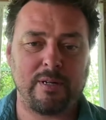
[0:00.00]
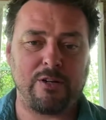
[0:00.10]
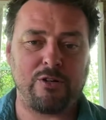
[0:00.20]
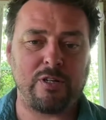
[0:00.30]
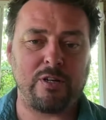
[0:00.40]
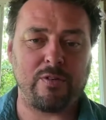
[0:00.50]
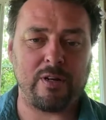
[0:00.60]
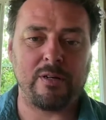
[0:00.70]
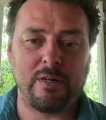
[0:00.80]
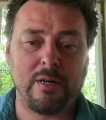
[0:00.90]
see
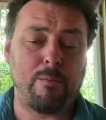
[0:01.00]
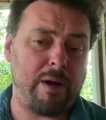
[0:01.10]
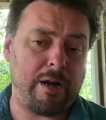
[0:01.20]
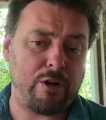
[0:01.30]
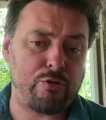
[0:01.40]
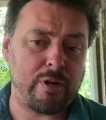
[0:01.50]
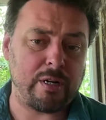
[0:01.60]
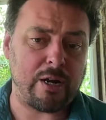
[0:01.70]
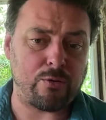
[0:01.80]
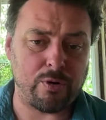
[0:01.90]
fit.
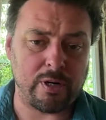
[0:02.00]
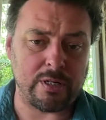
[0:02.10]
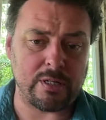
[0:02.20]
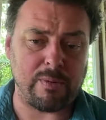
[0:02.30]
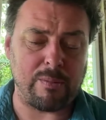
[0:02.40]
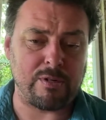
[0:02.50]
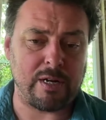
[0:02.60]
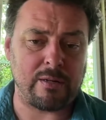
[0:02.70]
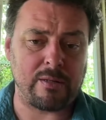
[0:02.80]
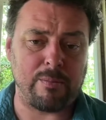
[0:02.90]
Bionutrient.org is the
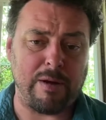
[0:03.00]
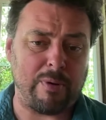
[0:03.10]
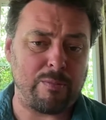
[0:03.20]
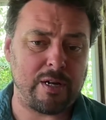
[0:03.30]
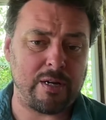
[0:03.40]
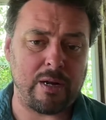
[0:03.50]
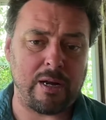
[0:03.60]
website, the main website.